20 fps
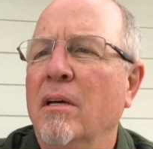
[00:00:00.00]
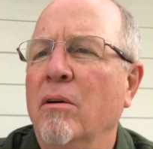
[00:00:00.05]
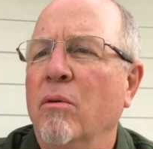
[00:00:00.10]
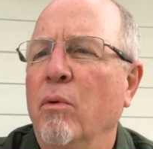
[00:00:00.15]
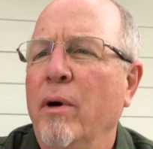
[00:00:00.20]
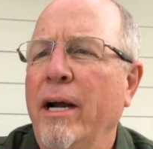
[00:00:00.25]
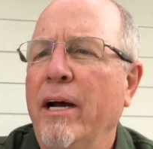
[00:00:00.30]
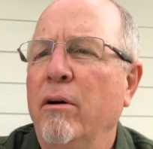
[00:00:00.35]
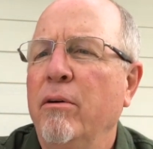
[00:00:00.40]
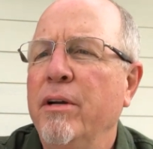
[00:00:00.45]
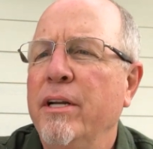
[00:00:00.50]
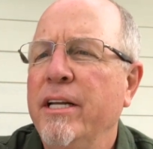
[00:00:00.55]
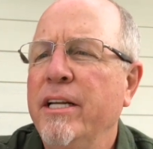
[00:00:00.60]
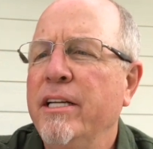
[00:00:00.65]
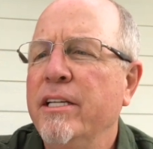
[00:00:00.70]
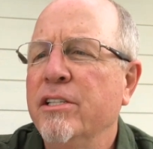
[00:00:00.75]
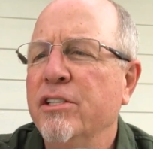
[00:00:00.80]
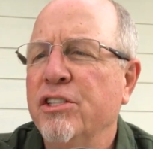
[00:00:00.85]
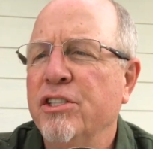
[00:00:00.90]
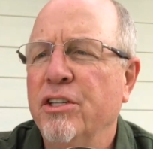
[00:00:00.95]
round
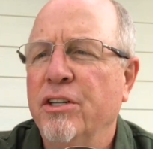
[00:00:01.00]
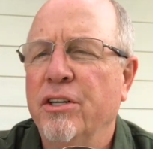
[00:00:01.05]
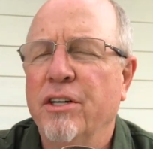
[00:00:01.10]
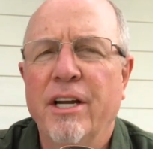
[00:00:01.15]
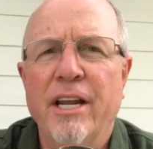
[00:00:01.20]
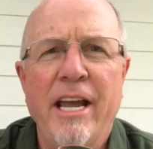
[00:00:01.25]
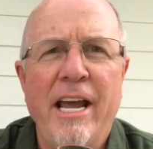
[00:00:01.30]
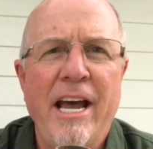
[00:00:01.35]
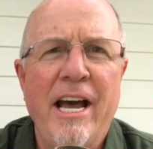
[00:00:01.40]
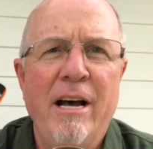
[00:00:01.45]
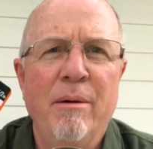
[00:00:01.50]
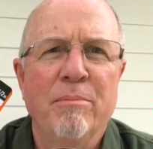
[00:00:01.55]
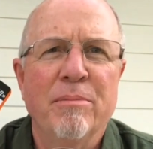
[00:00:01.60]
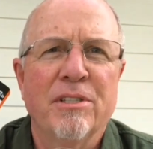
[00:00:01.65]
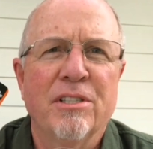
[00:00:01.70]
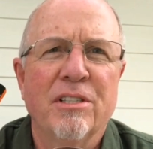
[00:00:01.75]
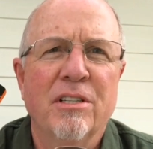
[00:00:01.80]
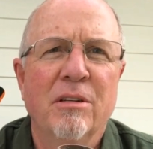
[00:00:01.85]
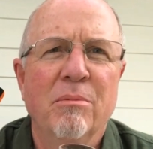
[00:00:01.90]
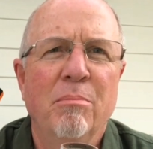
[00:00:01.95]
insert
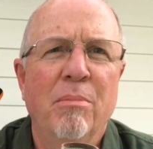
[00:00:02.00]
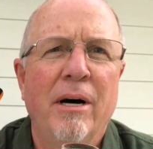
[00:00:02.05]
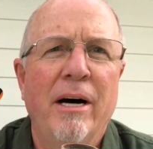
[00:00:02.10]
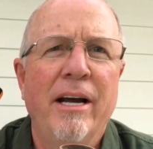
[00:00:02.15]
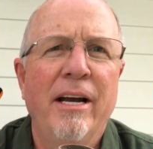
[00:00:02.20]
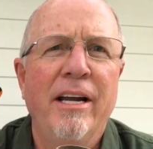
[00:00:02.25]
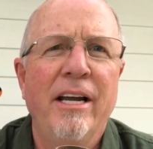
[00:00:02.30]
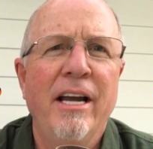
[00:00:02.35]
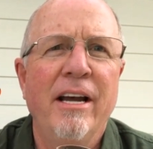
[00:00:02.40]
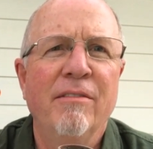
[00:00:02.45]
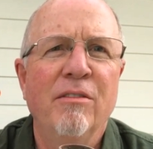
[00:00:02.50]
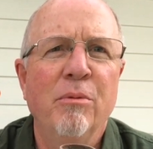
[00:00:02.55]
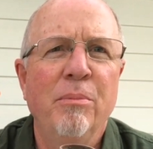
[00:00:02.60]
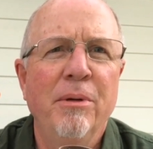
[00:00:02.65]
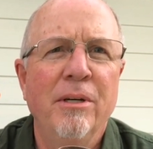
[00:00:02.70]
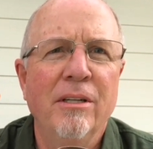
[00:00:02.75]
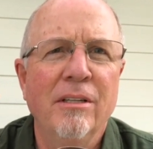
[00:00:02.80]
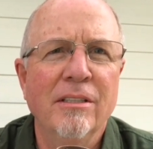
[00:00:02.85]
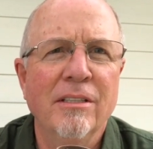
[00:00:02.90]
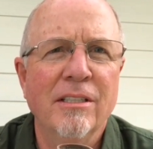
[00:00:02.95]
caps by
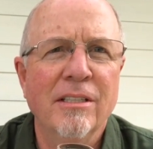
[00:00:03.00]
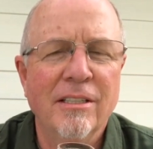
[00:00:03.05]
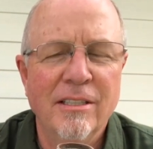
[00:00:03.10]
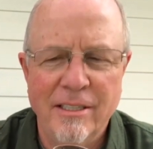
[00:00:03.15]
Everbuilt,